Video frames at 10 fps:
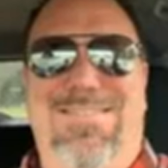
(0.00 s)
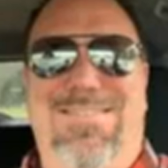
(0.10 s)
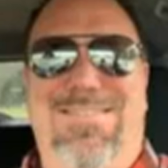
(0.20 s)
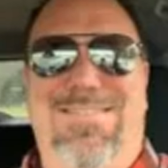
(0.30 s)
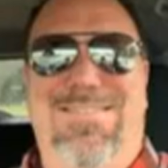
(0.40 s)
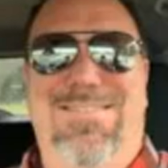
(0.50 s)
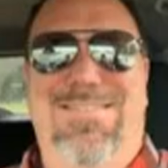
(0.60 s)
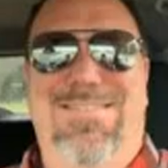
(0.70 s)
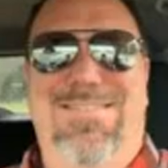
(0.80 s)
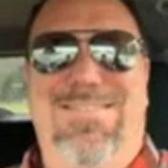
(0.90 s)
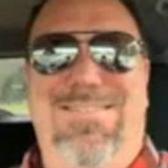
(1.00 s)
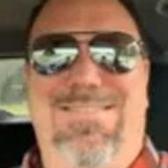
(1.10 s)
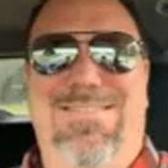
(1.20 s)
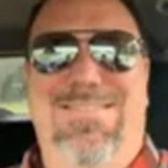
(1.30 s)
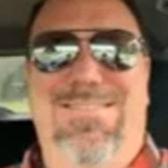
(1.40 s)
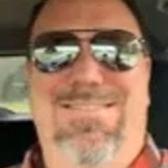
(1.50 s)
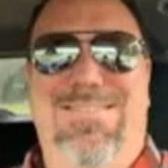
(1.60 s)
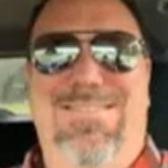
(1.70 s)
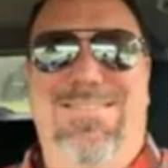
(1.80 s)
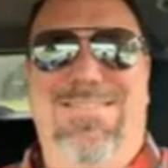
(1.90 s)

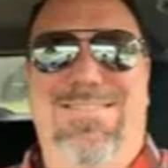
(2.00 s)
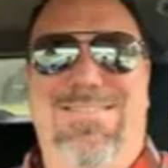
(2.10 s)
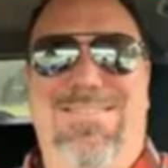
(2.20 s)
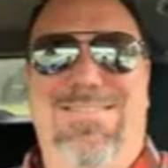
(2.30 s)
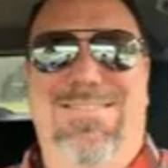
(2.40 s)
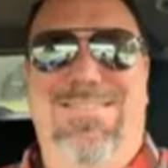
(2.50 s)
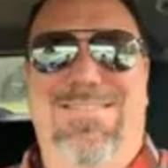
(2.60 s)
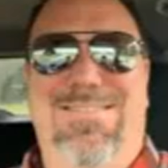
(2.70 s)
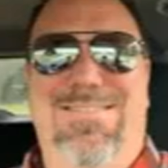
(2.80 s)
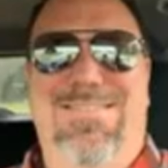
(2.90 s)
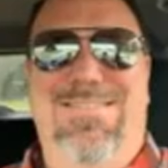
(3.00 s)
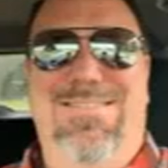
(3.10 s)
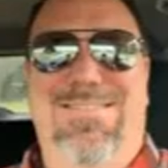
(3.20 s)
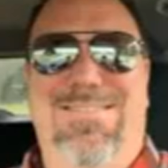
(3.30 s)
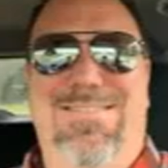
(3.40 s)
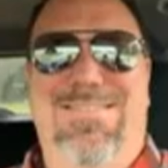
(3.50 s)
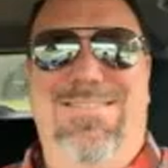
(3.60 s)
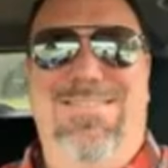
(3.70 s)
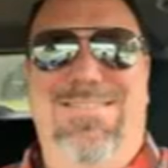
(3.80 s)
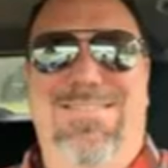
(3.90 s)

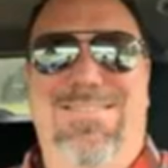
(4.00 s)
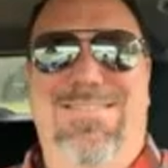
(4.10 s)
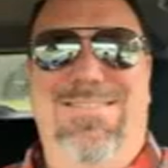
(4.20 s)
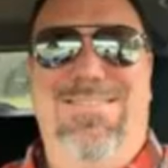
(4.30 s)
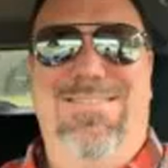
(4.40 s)
(silent)